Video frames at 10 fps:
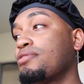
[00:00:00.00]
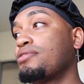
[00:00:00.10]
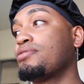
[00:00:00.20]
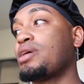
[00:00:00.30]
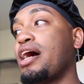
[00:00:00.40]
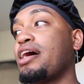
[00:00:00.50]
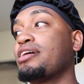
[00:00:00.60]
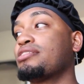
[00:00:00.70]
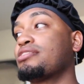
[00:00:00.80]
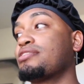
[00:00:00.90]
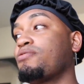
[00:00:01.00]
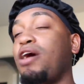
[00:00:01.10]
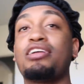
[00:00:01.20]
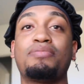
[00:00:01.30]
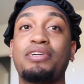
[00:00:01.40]
you guys
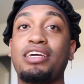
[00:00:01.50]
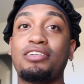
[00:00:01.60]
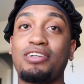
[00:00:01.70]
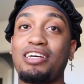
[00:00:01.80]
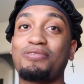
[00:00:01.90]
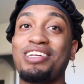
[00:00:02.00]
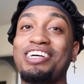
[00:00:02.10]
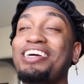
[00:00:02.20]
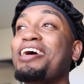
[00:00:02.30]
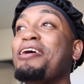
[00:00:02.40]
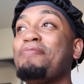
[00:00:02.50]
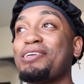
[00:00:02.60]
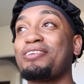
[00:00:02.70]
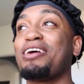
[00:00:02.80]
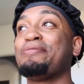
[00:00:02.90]
watch me and you guys want to
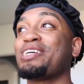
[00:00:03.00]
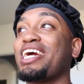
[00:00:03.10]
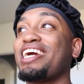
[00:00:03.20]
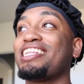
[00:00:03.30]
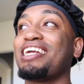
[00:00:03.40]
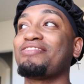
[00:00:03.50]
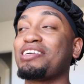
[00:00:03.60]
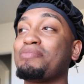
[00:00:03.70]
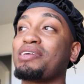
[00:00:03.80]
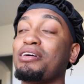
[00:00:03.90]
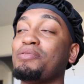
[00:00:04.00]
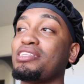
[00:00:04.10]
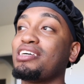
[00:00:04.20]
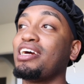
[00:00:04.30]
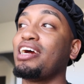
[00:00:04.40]
make sure I'm okay and that I'm keeping up
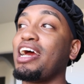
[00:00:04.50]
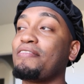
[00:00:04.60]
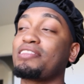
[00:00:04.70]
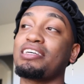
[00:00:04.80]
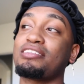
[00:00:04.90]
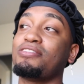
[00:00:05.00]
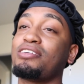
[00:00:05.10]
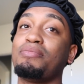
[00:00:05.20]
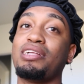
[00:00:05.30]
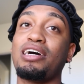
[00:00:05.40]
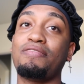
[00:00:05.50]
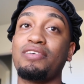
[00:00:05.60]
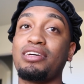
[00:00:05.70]
with everything that's going on in my life.